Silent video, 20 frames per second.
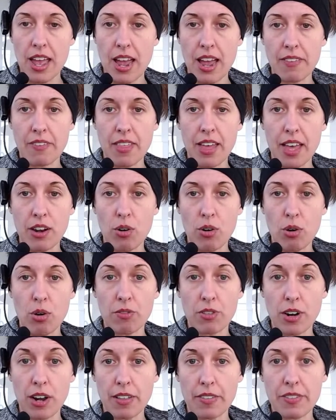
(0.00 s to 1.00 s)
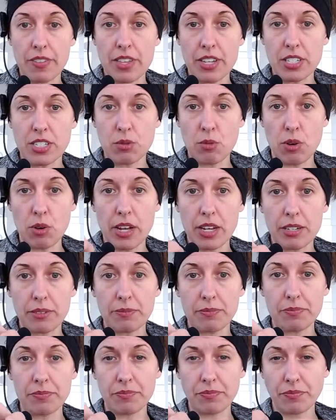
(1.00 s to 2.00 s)
and then over on this
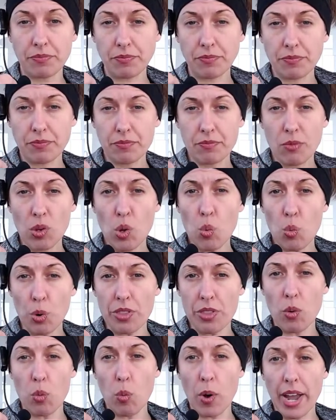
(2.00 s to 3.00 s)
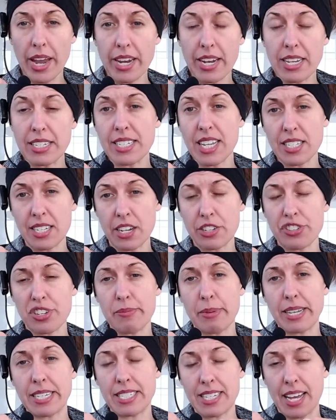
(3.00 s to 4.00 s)
one where the white is, that's actually
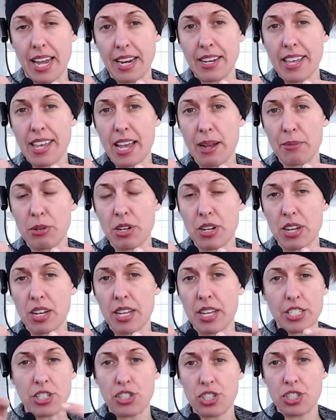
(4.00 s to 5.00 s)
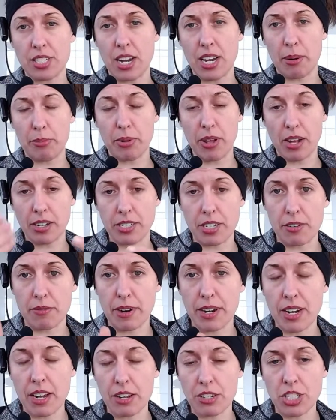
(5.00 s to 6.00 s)
my side camera. It's just not plugged in
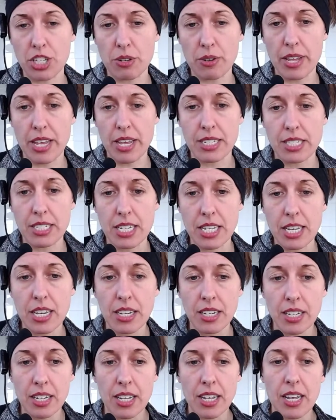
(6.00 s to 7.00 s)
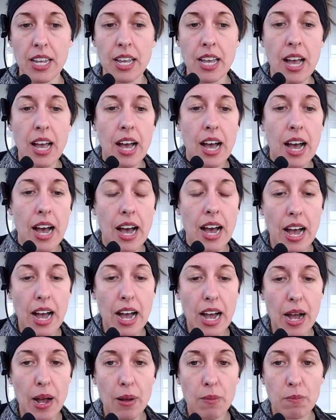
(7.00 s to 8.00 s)
right now, so you can't see it.
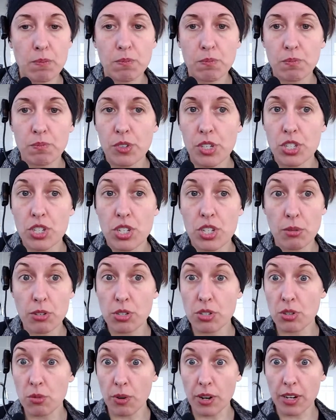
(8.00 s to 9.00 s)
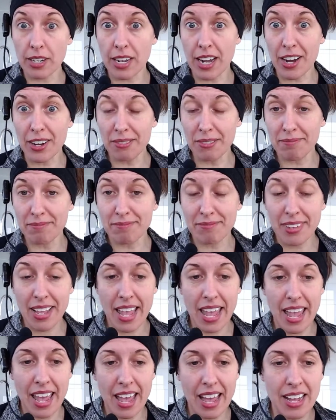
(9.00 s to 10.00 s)
So then we do the workout,
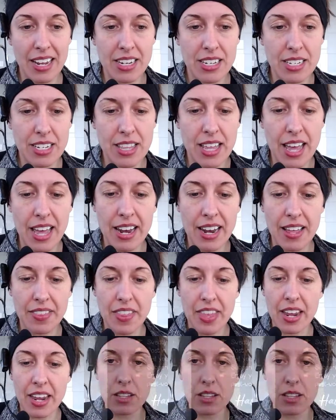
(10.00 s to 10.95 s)
and then at the end